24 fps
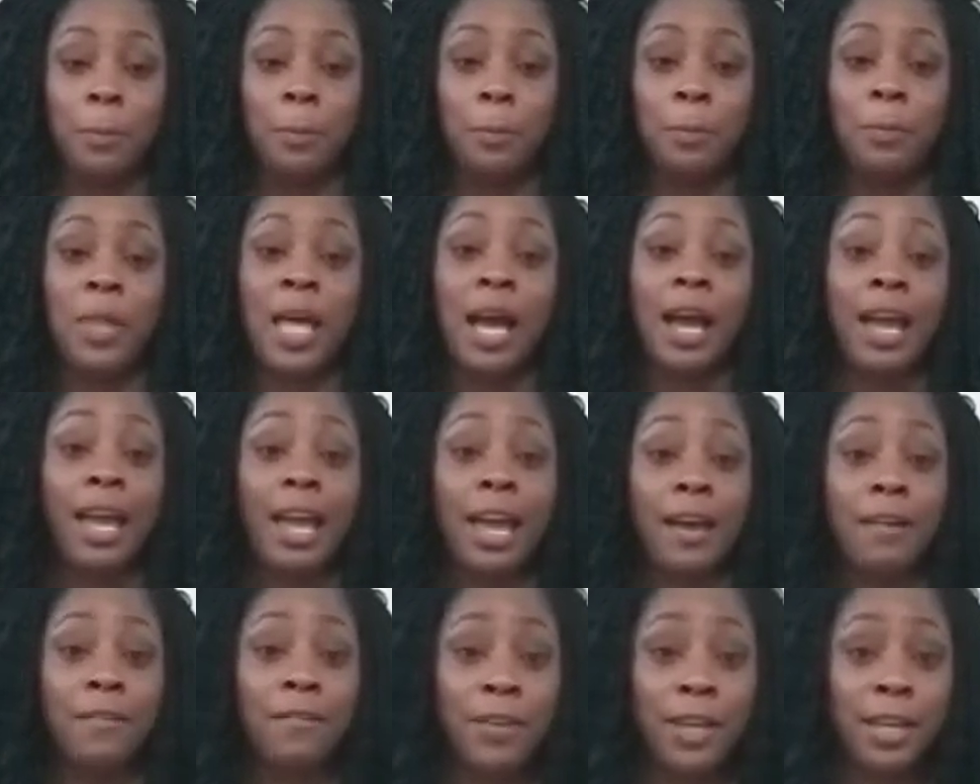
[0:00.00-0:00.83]
not
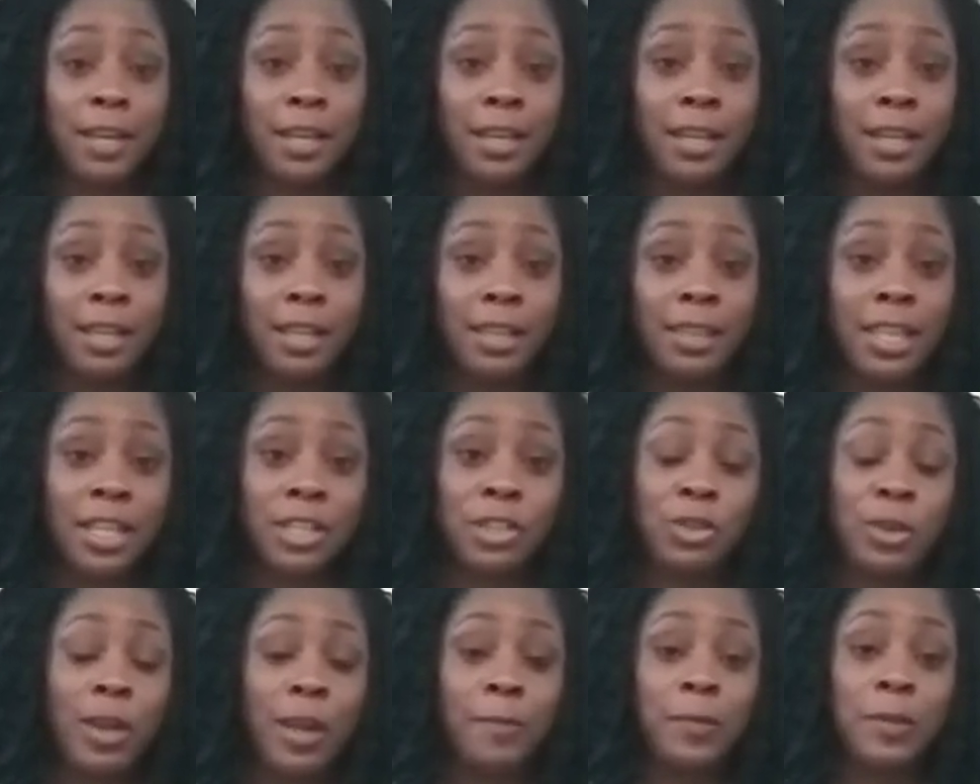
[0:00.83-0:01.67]
have fun,
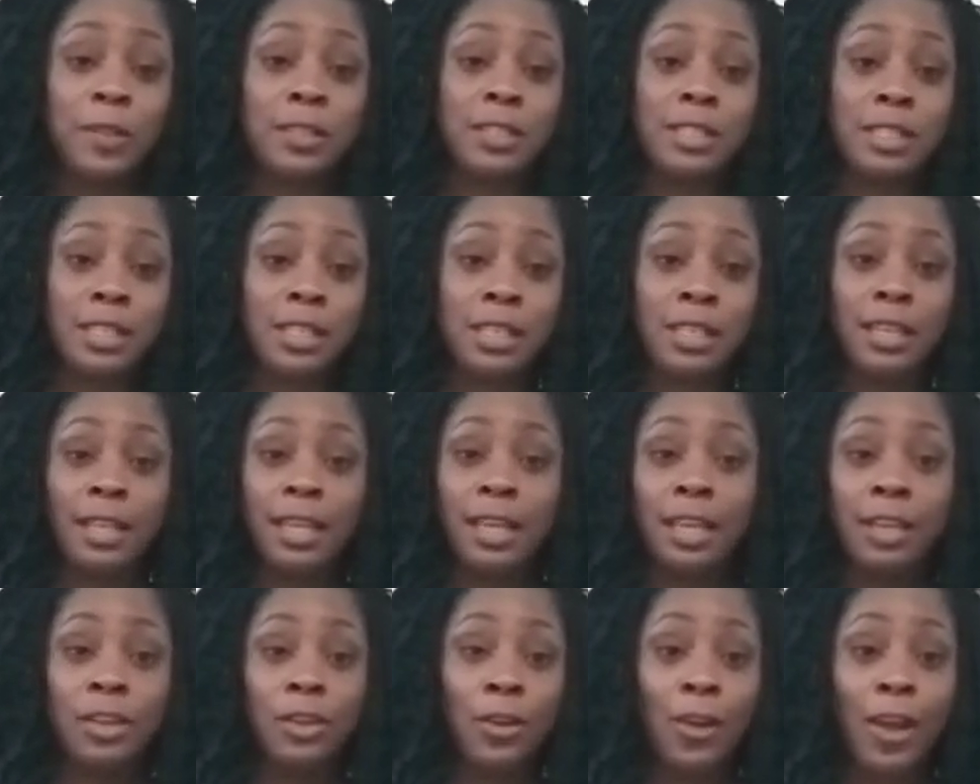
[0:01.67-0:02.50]
that you have to sit
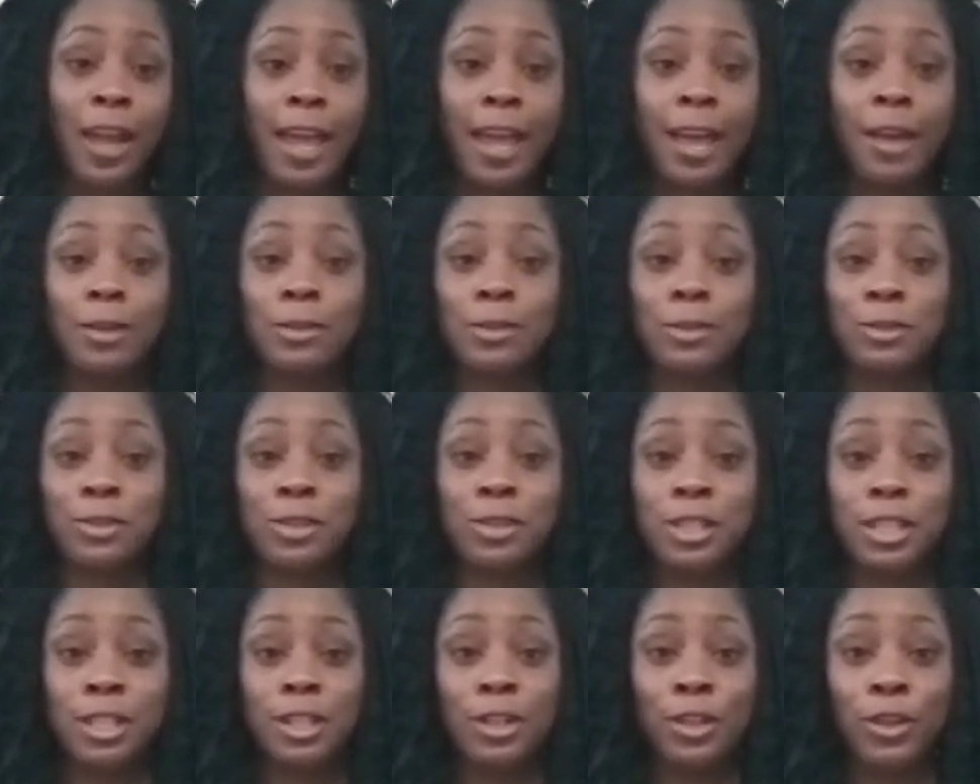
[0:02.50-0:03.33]
in your house or
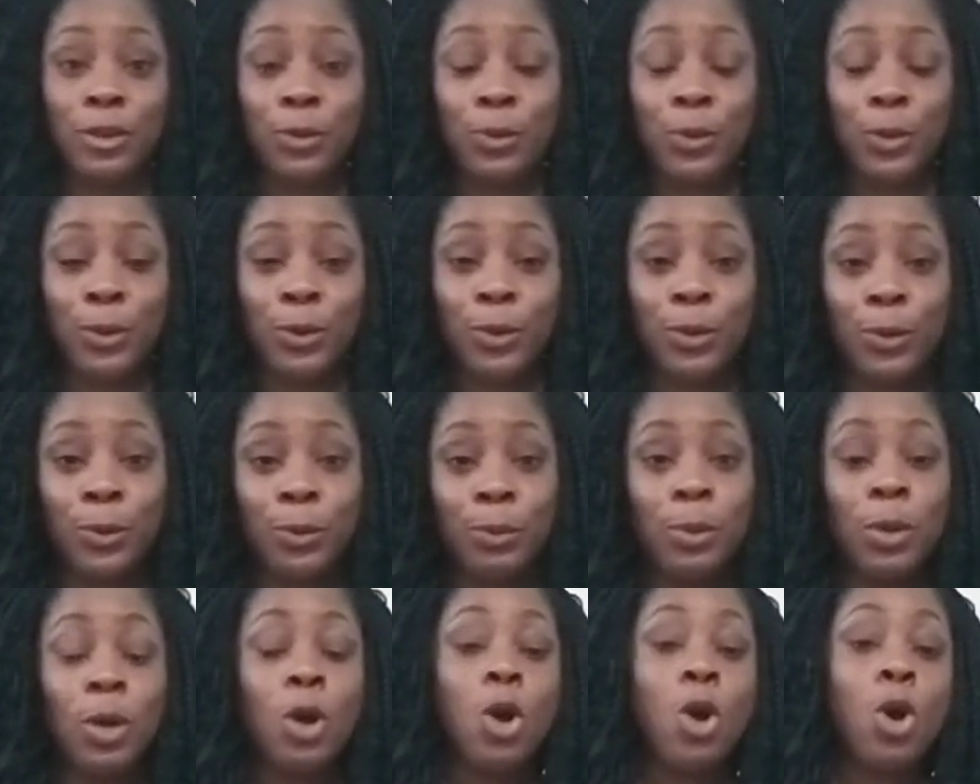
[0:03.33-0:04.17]
sit in your
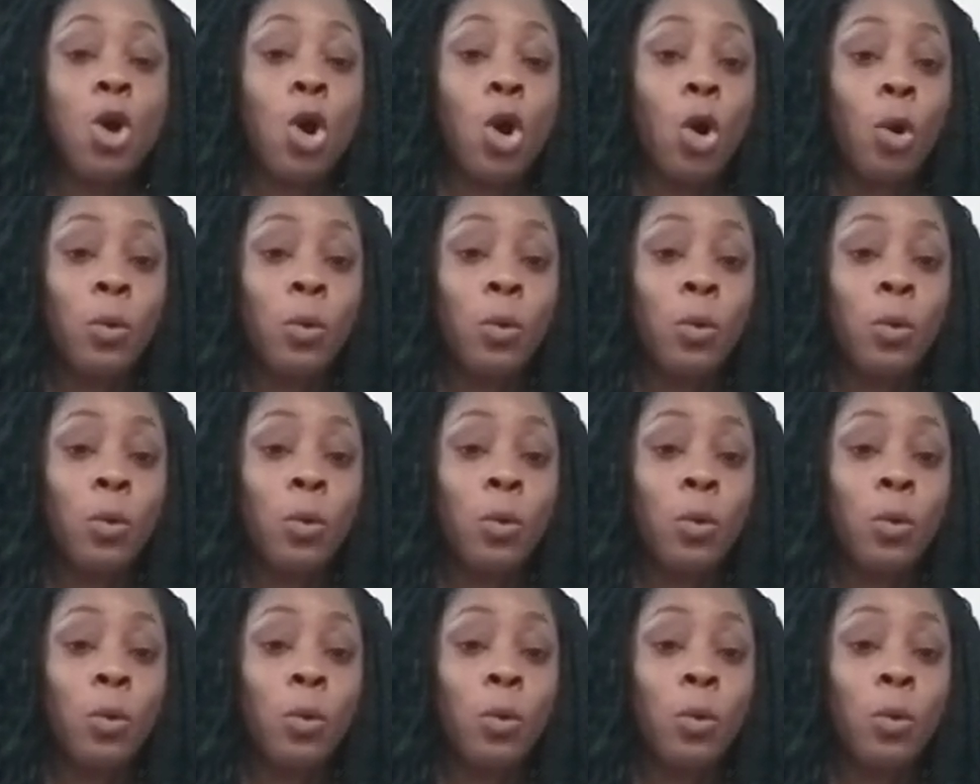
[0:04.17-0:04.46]
room or